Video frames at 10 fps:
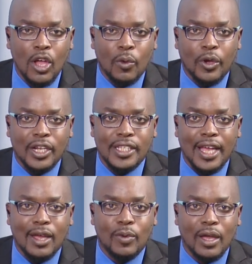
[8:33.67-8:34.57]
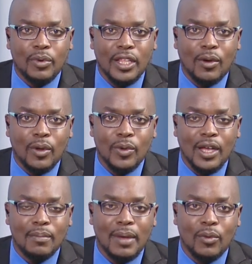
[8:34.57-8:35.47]
We're going to take a quick breather. When we
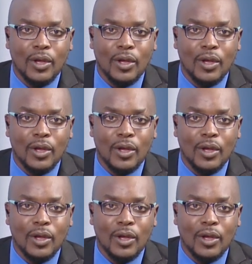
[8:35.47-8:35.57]
come back,